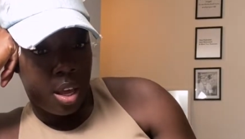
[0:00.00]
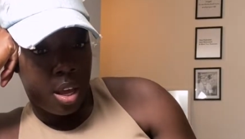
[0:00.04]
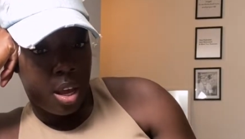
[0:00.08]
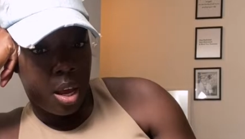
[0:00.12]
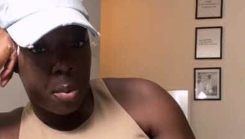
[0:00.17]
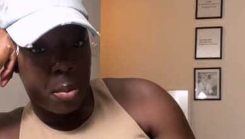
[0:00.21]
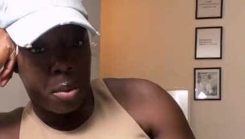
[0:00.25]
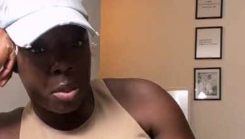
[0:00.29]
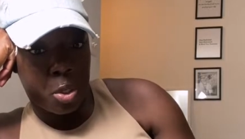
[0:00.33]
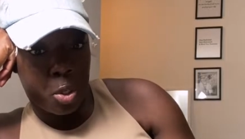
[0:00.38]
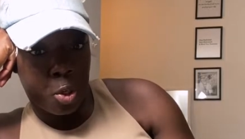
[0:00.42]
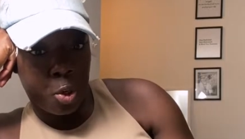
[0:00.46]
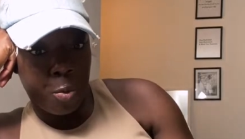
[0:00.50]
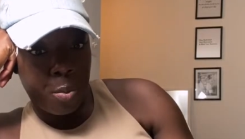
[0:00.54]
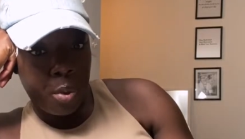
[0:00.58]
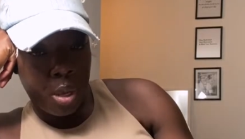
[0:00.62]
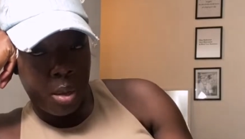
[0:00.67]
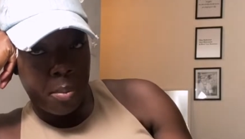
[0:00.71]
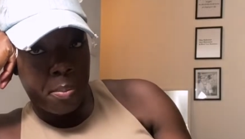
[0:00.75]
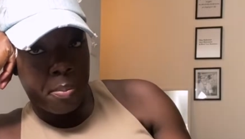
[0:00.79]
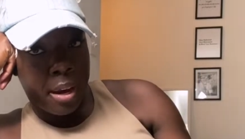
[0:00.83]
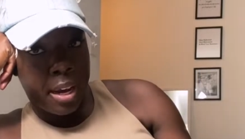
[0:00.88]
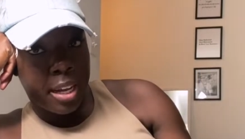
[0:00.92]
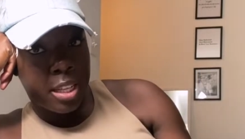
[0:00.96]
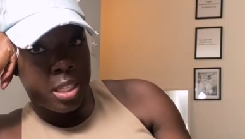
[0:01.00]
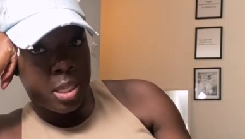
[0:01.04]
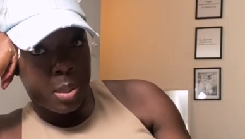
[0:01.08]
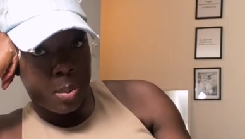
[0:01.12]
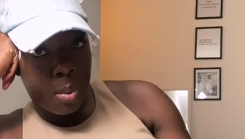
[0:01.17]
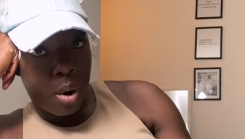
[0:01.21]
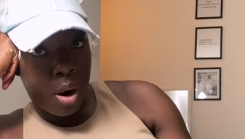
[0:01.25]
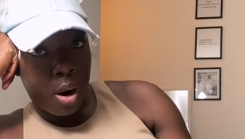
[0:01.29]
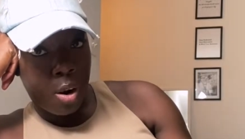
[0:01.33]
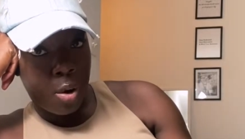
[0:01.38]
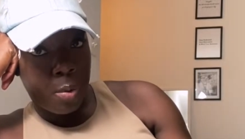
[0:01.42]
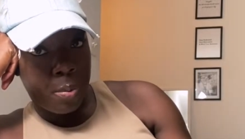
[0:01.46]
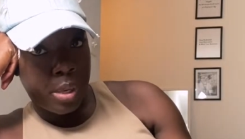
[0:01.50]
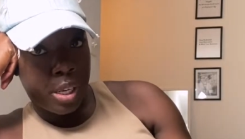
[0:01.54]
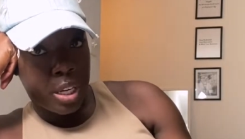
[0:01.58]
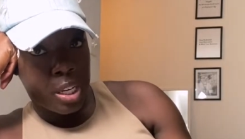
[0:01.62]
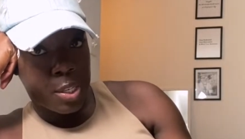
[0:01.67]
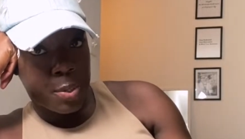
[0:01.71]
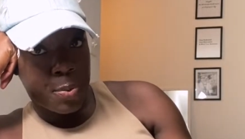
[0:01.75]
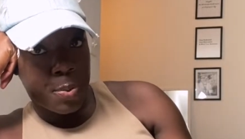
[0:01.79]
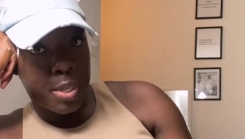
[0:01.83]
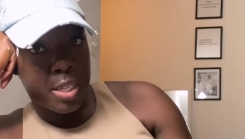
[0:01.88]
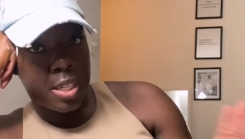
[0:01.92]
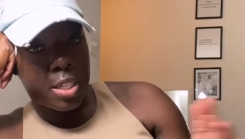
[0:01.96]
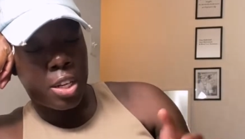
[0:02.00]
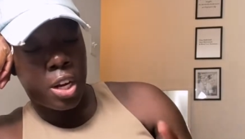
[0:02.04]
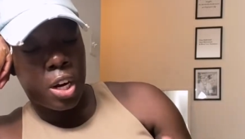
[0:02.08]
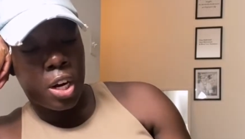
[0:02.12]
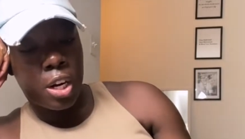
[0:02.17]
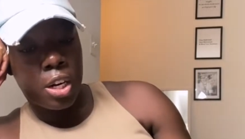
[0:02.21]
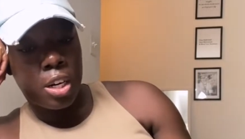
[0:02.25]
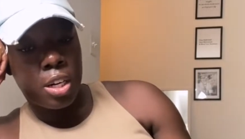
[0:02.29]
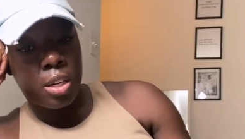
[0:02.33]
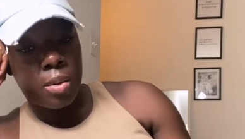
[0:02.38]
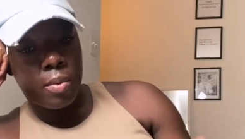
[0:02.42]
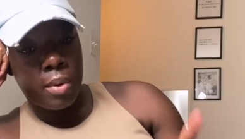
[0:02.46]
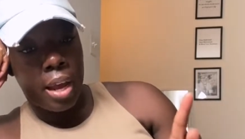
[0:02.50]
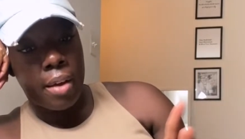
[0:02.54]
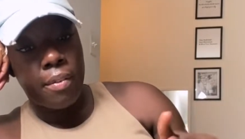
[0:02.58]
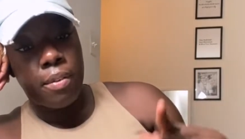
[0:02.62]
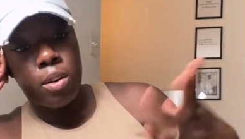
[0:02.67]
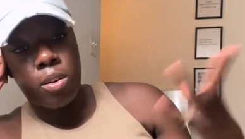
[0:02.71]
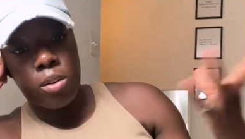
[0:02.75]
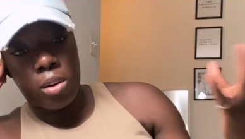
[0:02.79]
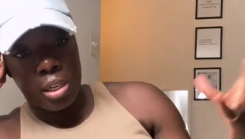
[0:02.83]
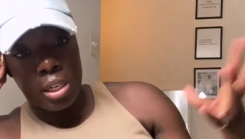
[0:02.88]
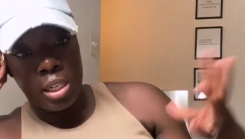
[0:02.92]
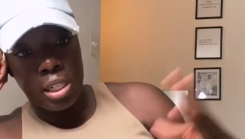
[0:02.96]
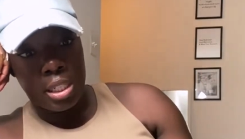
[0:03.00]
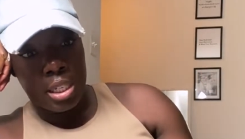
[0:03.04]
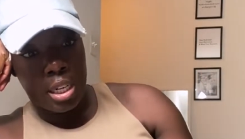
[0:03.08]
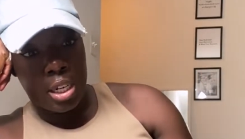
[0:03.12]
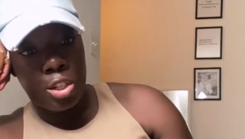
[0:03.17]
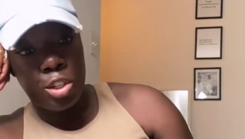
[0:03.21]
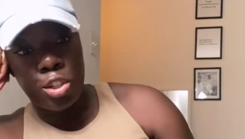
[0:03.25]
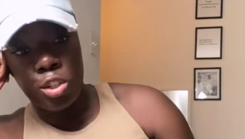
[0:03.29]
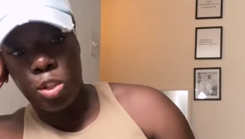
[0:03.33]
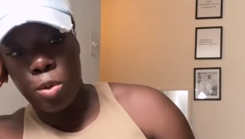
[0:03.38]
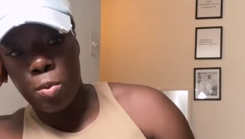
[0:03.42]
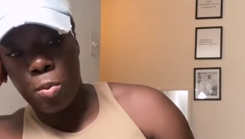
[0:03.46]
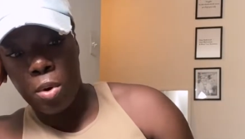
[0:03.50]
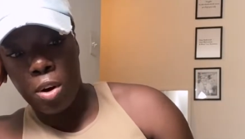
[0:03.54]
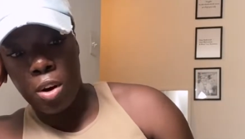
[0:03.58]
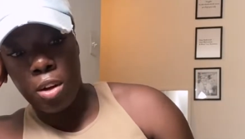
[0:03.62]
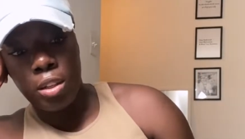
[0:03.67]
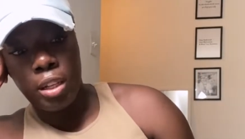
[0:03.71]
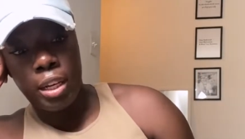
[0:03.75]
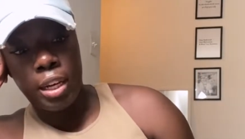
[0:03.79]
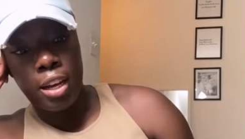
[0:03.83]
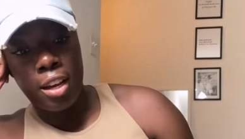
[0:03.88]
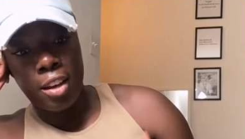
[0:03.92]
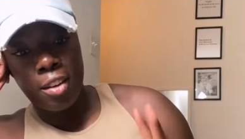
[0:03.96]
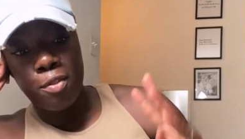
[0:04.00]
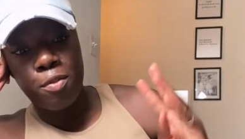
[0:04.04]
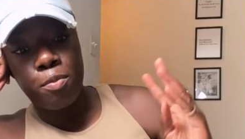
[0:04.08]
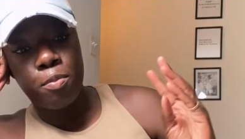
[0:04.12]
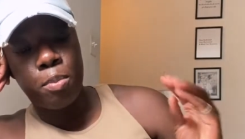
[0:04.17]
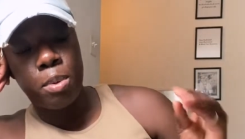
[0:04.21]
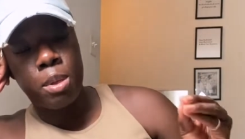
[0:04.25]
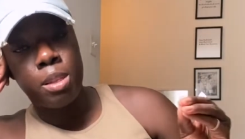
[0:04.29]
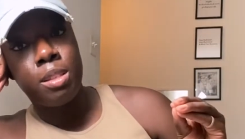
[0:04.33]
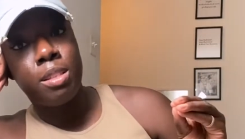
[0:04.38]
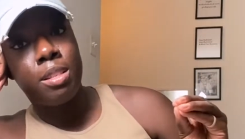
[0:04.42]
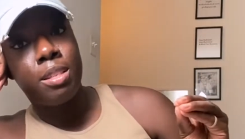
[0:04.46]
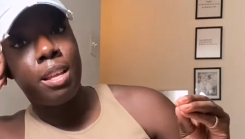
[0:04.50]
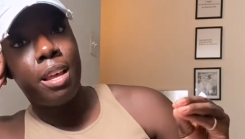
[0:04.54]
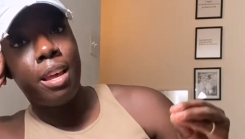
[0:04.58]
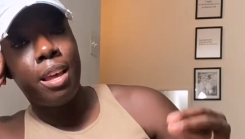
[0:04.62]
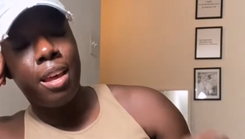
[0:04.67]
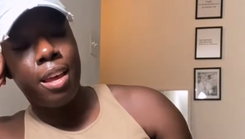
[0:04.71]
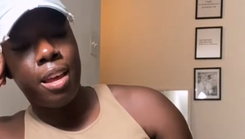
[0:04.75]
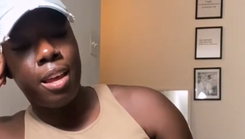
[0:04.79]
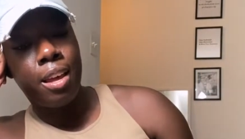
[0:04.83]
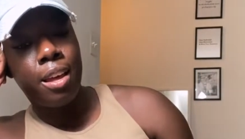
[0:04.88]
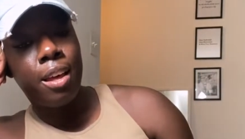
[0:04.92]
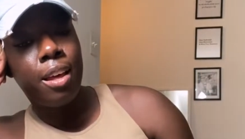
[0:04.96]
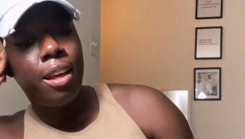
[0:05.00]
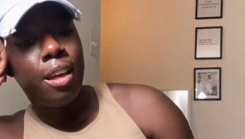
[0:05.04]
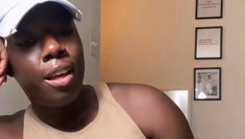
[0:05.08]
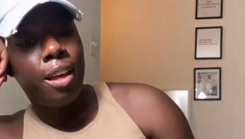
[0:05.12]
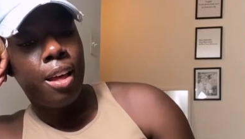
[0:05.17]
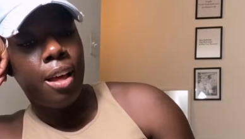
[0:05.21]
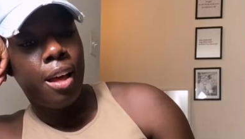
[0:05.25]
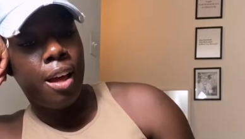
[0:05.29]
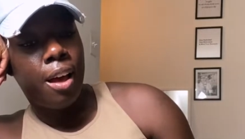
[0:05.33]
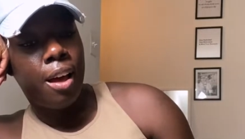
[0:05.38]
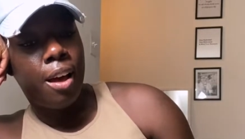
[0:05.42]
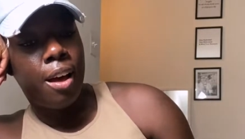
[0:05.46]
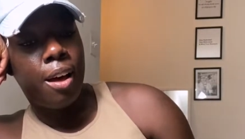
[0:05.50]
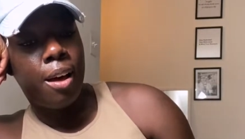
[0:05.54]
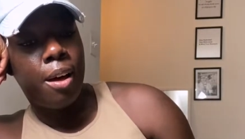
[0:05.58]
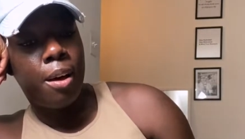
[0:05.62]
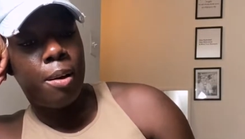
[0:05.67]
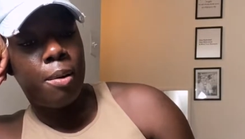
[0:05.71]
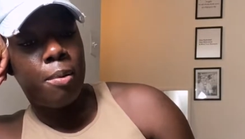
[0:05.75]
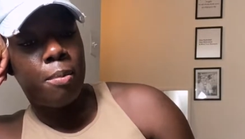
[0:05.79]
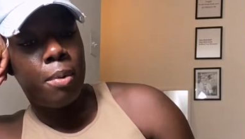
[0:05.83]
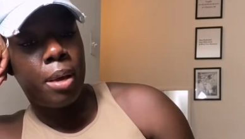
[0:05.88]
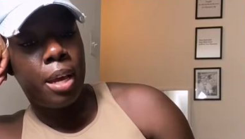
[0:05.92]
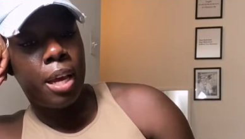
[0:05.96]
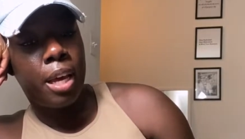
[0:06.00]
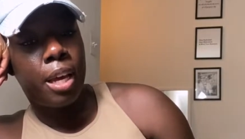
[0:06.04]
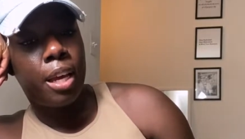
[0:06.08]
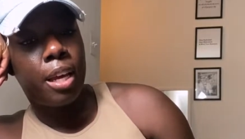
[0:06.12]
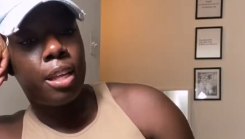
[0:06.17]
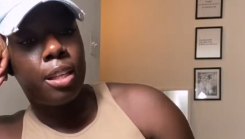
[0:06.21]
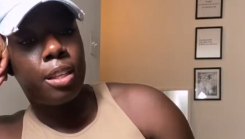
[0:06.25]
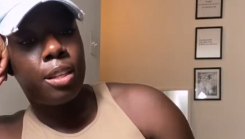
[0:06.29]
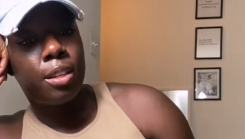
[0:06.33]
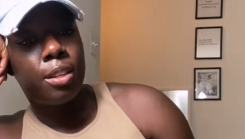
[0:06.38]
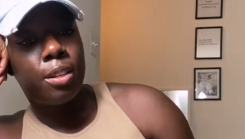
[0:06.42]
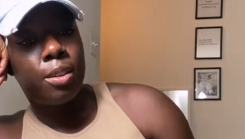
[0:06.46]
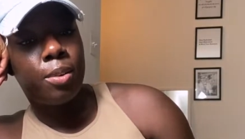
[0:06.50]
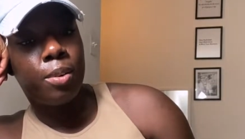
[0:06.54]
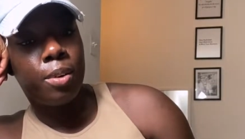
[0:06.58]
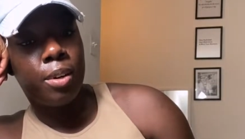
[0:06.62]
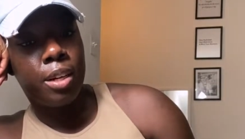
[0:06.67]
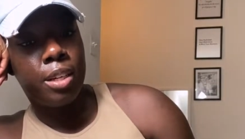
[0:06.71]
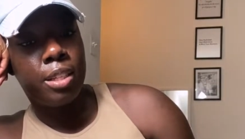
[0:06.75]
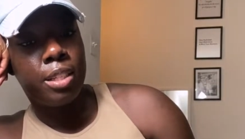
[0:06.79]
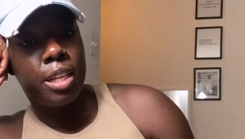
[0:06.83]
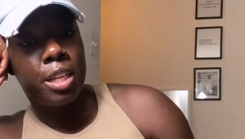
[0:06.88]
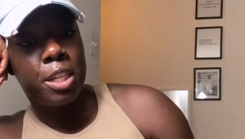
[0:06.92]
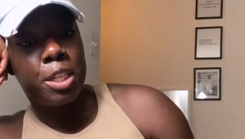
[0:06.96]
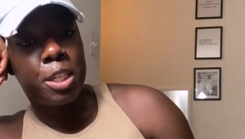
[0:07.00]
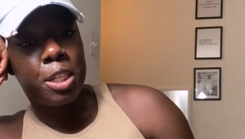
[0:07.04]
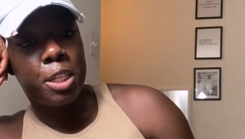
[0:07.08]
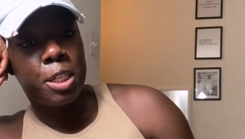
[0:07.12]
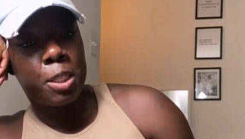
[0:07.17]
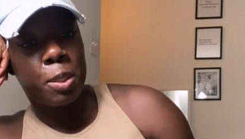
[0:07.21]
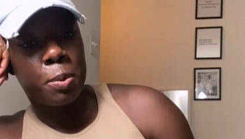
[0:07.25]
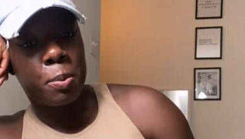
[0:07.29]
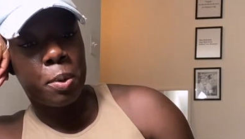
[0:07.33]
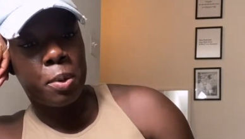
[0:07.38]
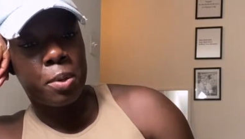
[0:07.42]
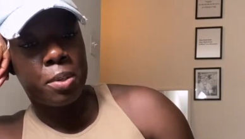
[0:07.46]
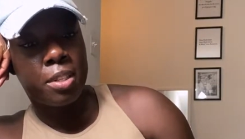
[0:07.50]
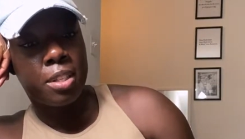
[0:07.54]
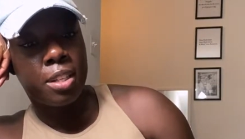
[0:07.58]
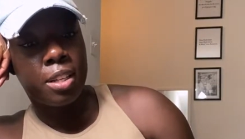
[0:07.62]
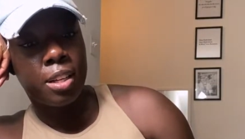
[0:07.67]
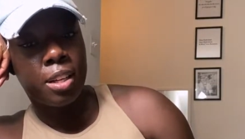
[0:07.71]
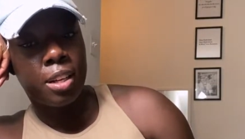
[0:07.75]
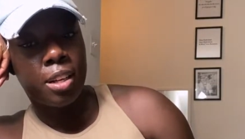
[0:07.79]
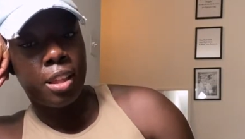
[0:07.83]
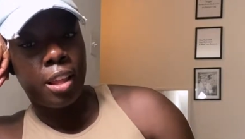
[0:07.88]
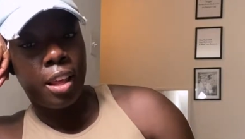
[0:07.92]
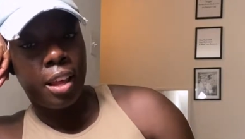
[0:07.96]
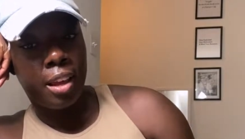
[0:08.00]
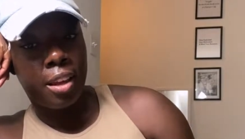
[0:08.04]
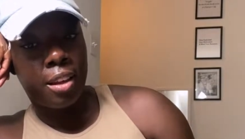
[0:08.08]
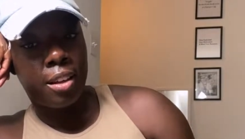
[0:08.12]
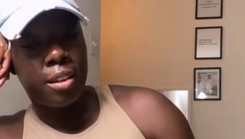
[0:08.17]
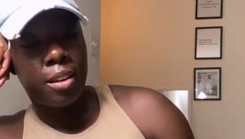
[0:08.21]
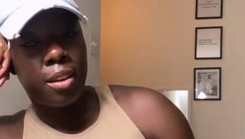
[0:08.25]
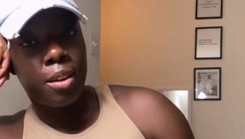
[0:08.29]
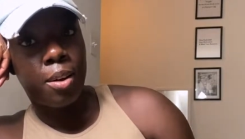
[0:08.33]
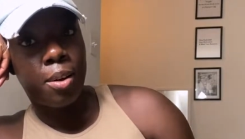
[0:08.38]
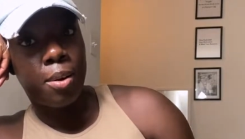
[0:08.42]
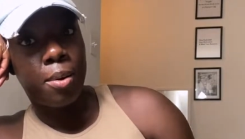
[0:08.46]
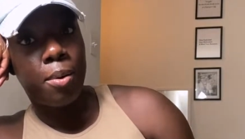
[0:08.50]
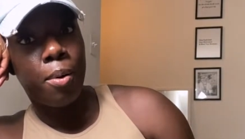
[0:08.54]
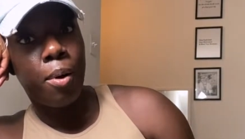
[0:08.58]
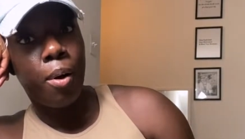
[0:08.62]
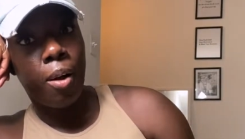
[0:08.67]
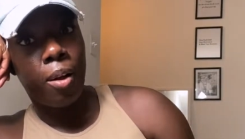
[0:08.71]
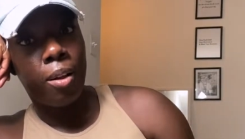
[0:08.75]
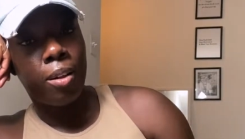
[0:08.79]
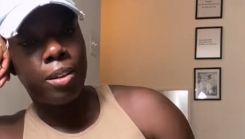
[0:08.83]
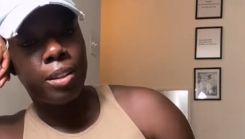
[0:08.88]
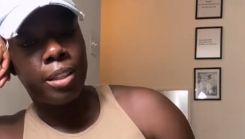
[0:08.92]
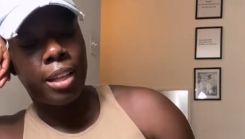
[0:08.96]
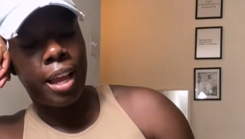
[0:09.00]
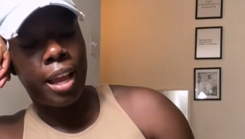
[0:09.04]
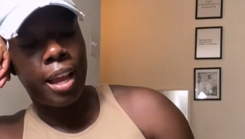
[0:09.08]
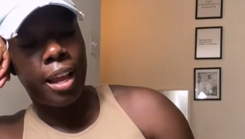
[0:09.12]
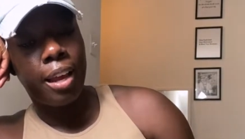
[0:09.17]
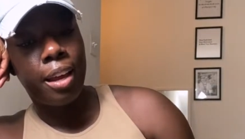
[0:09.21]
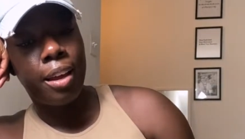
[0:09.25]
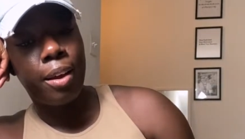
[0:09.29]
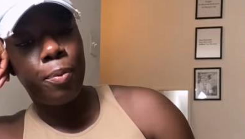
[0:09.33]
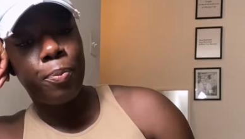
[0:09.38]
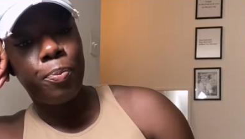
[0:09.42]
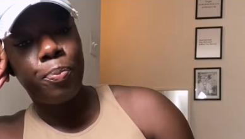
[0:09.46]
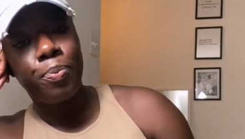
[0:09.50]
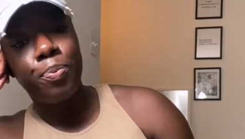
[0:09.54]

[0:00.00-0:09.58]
I'm assuming by tomorrow, because we have our orientation tomorrow, like I've been saying. And the orientation is supposed to like go all day.